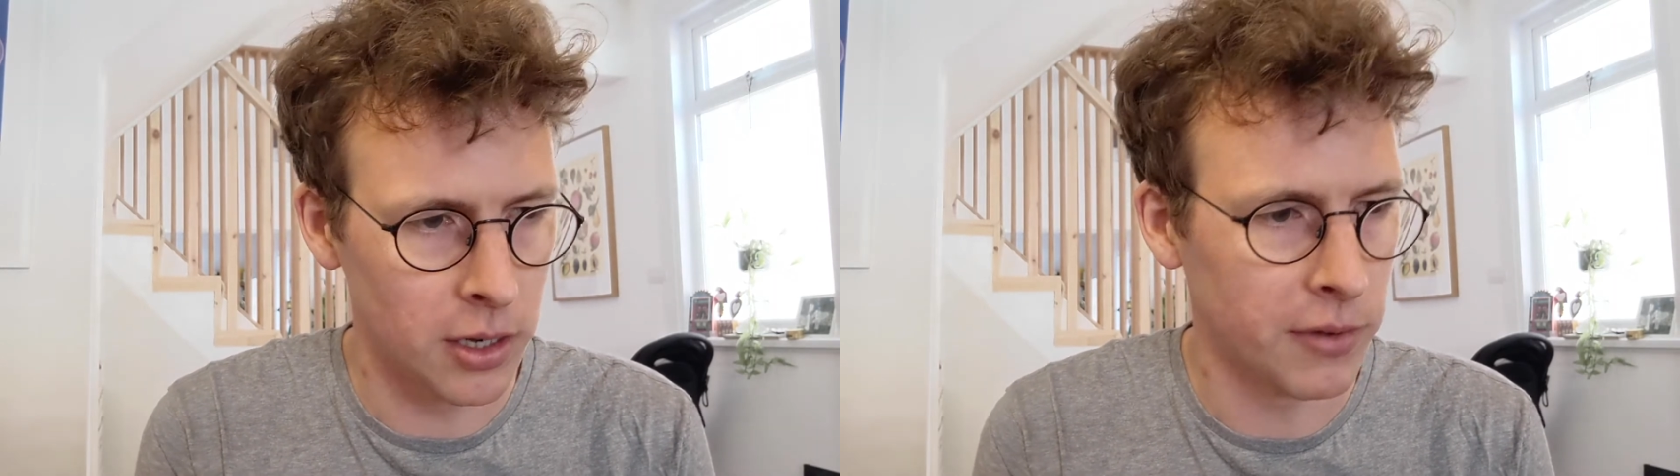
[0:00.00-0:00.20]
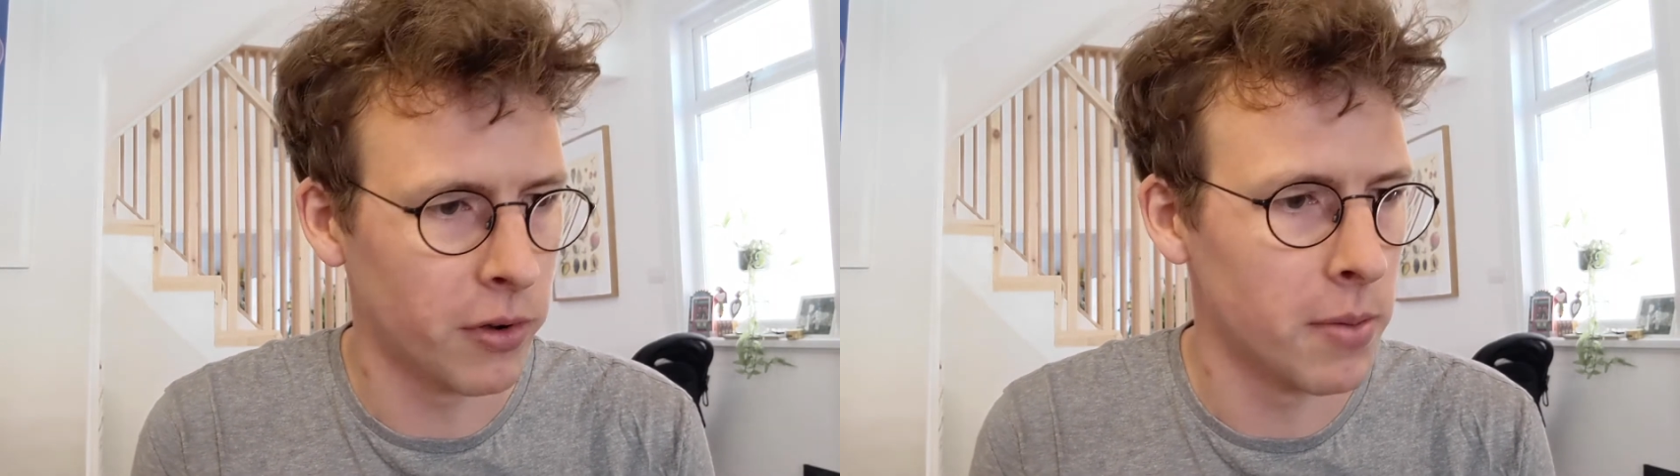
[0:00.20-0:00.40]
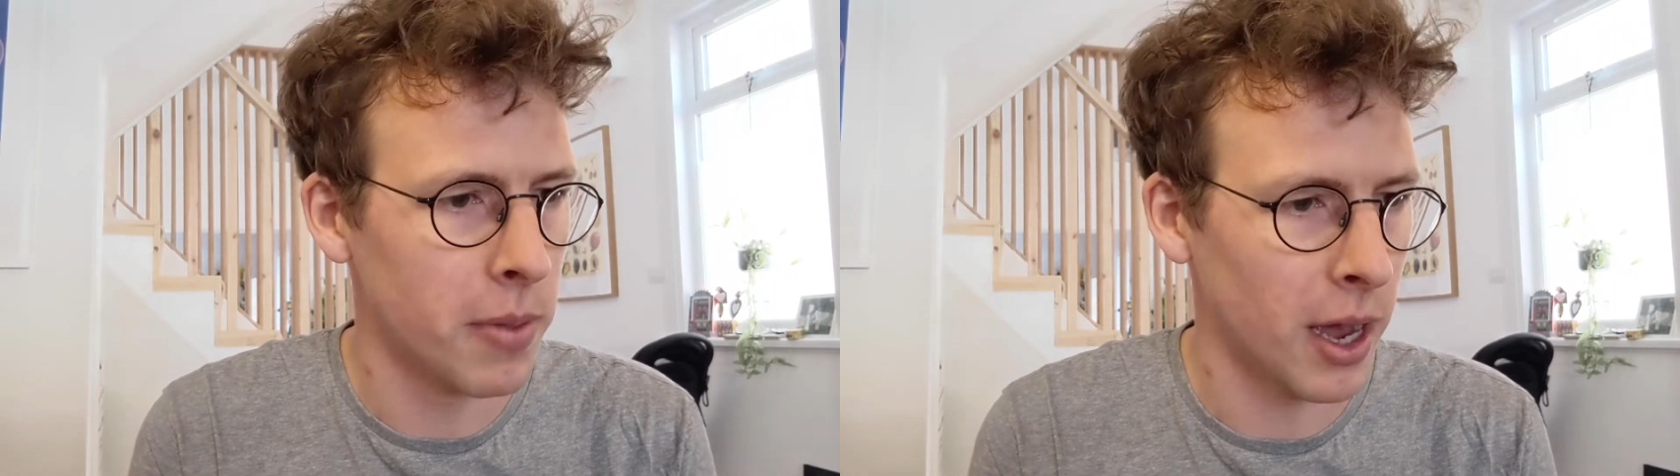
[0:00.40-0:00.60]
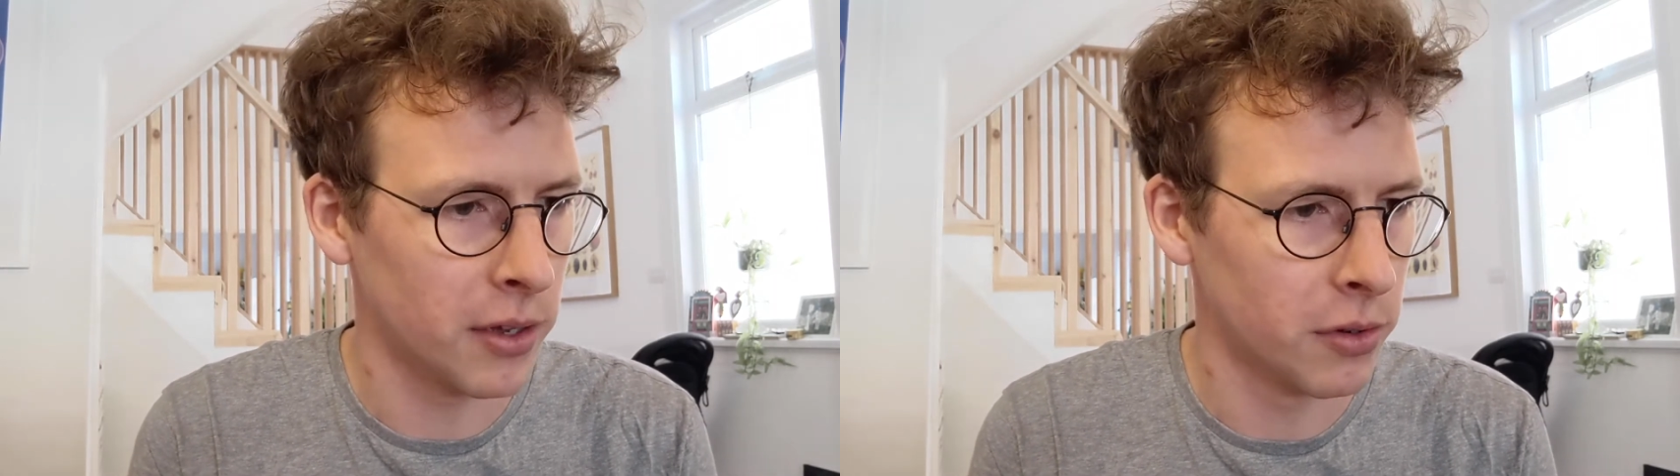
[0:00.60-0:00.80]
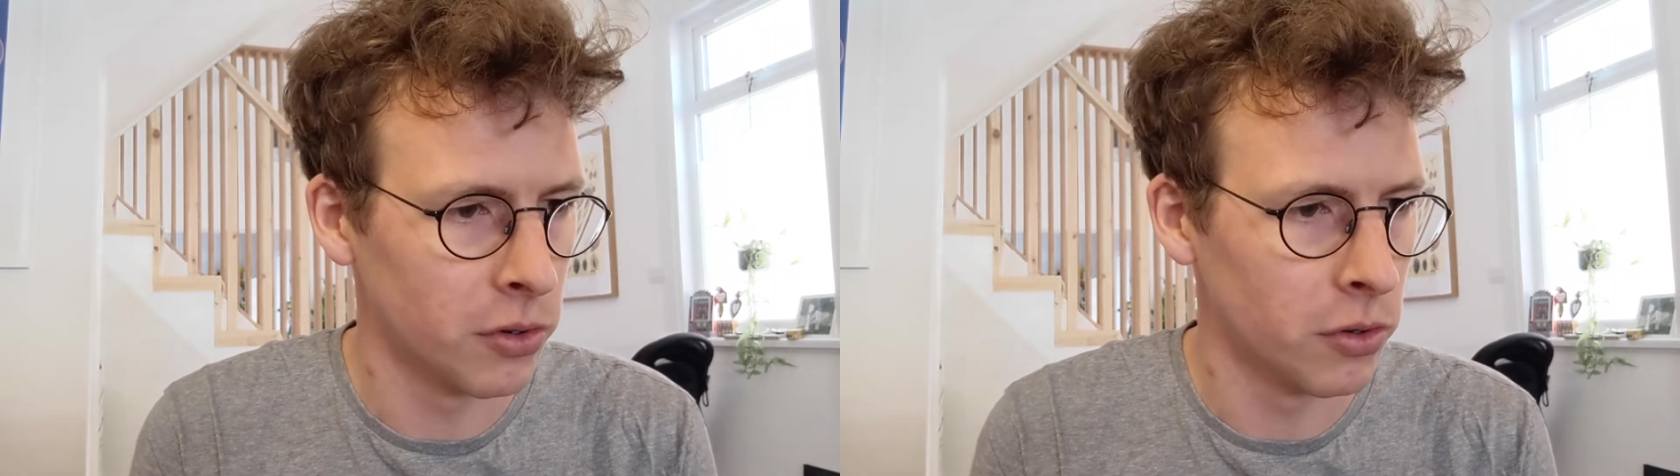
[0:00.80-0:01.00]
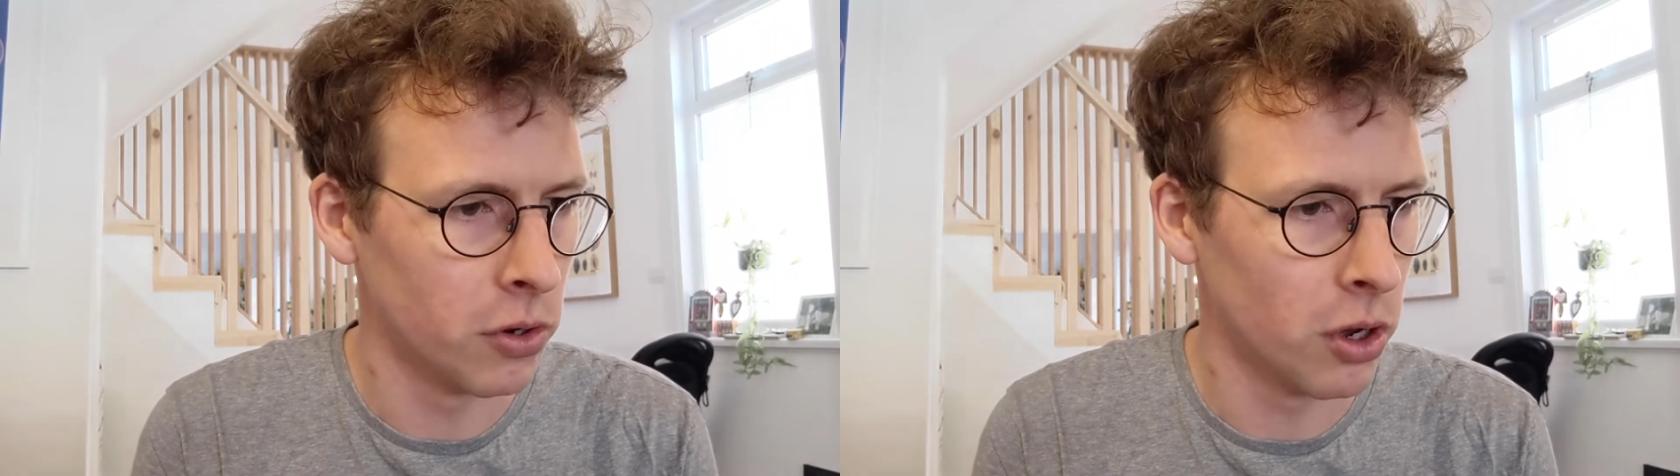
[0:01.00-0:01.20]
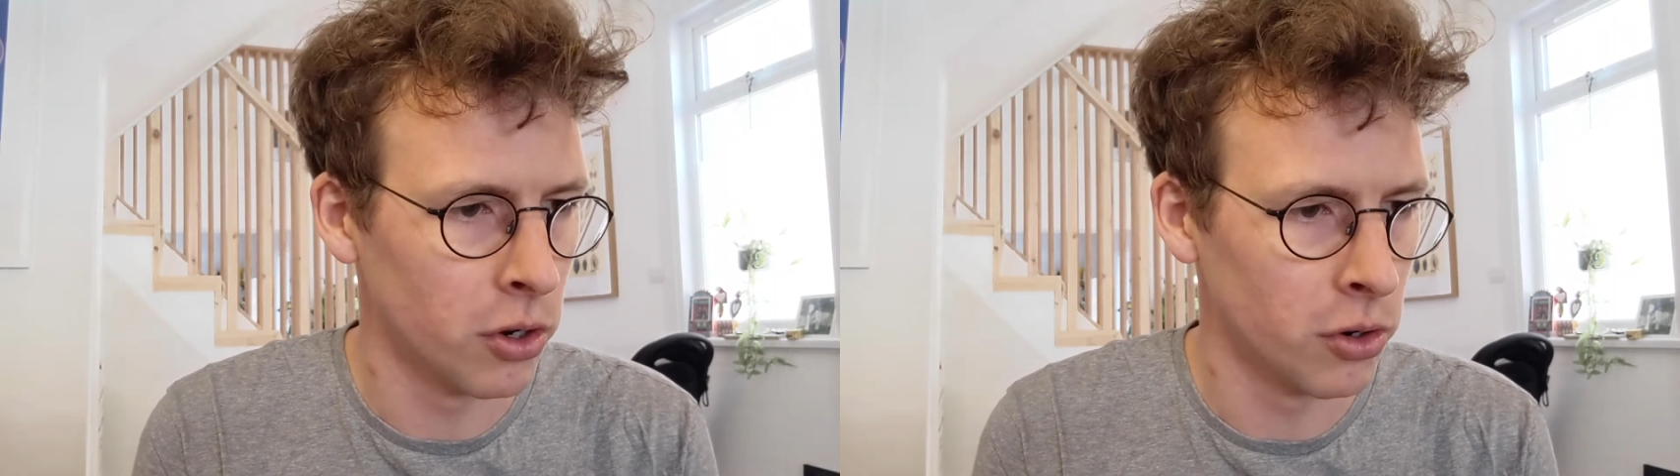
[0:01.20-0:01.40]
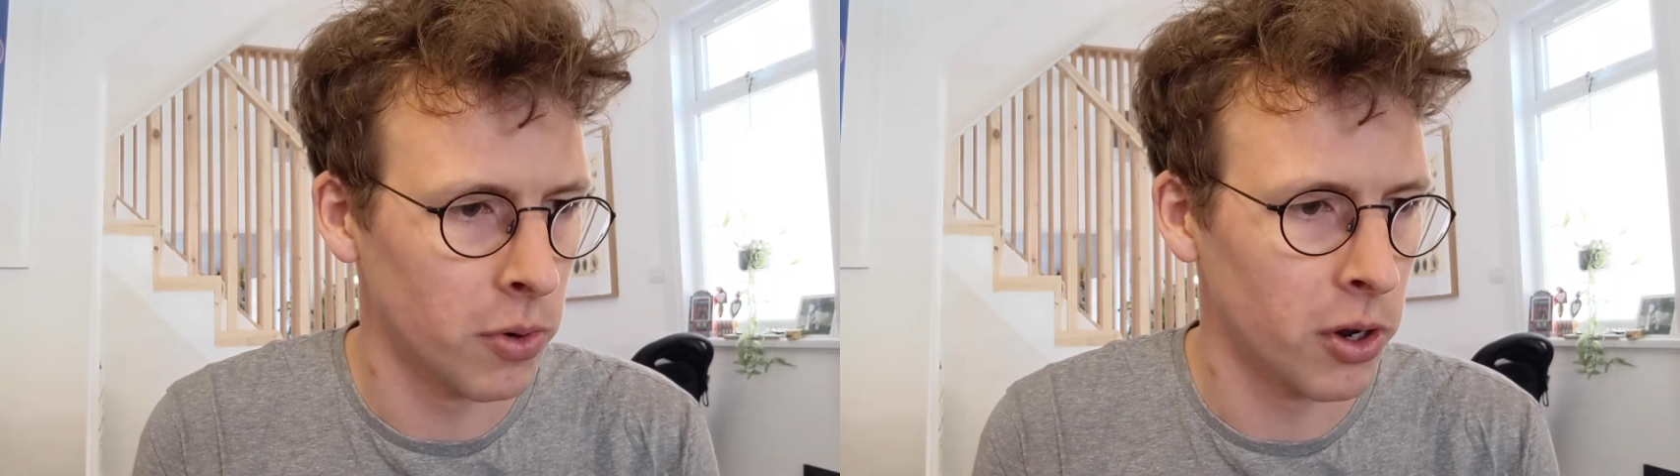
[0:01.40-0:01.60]
different impact on
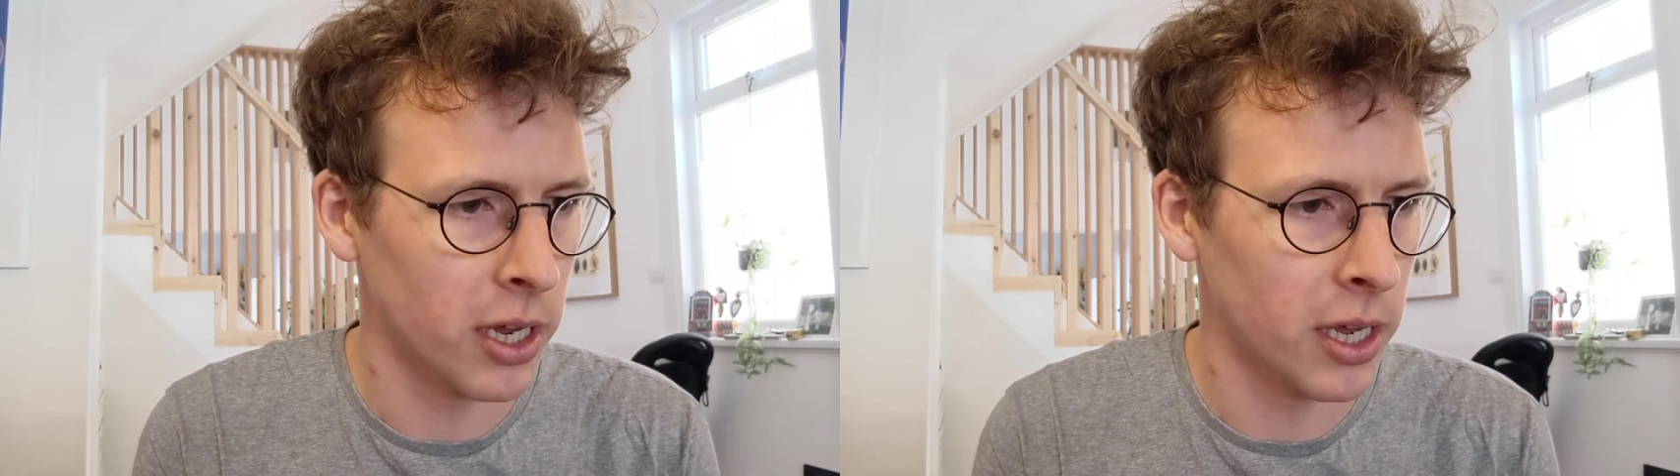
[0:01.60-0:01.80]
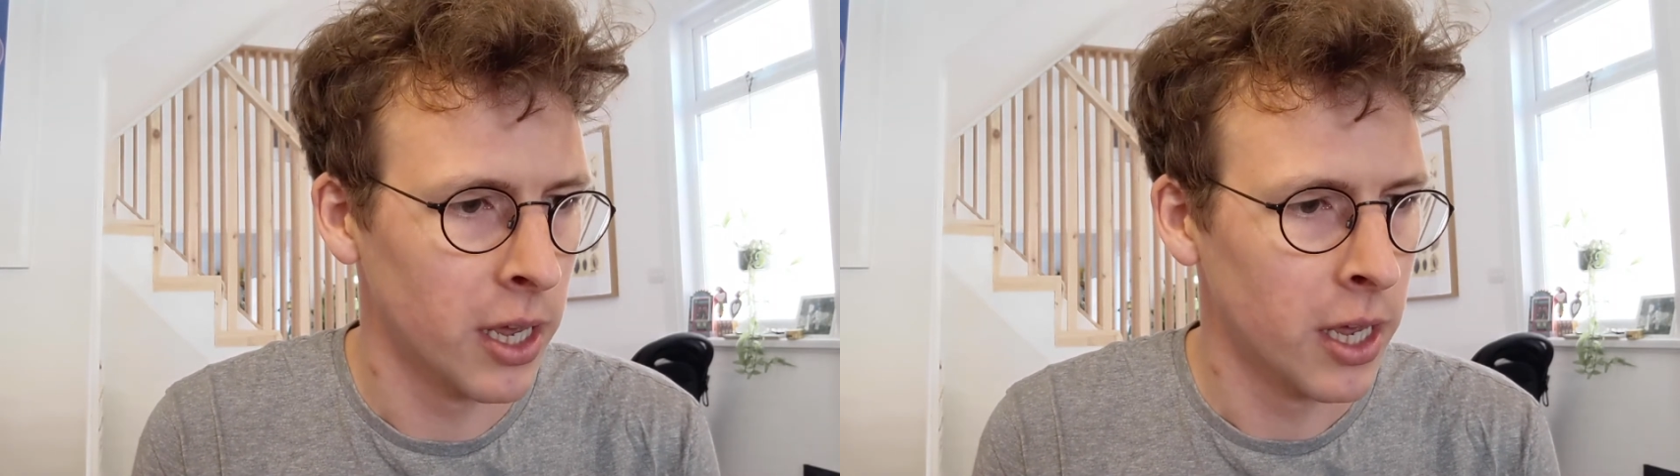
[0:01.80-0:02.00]
your body.